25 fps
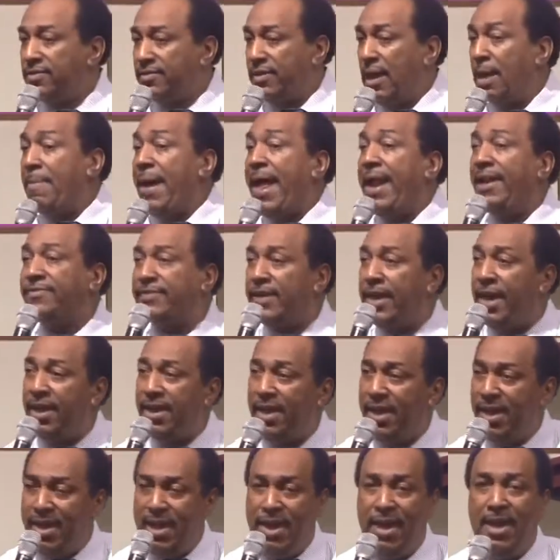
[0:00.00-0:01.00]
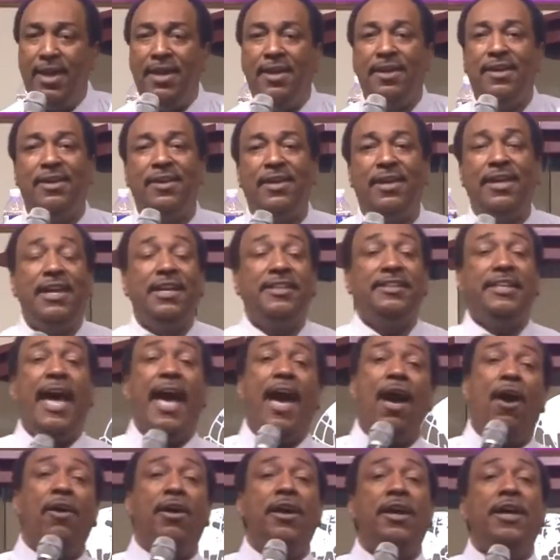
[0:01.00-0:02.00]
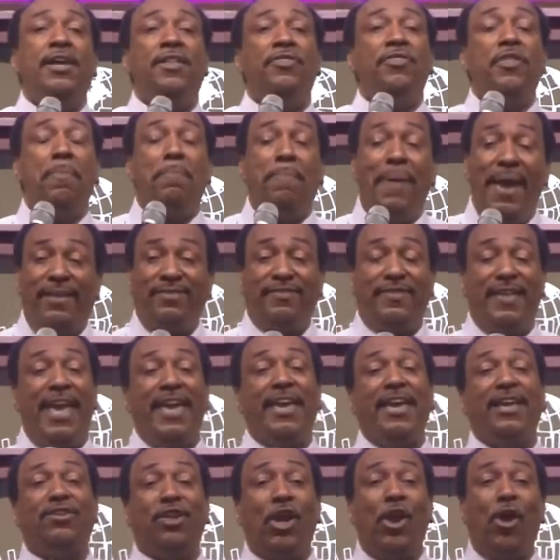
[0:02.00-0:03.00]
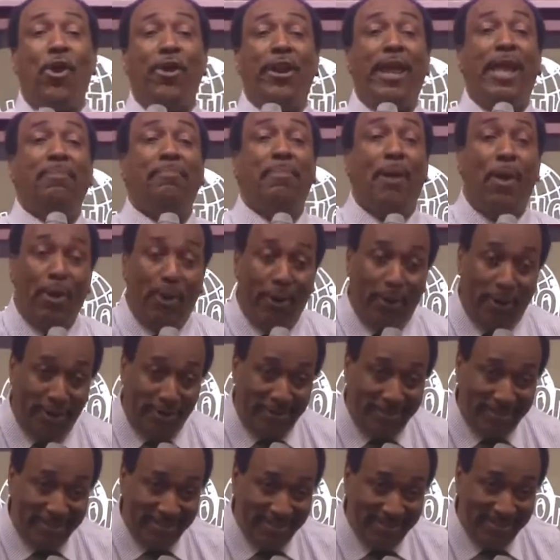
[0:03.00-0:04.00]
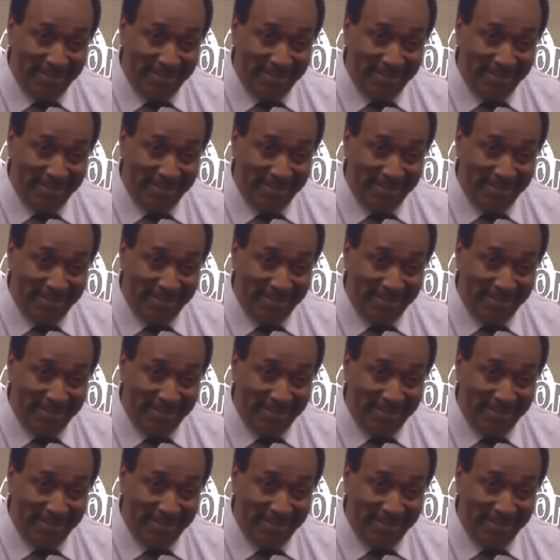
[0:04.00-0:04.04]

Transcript: Somebody said, hey. Now, the best thing is learn and burn.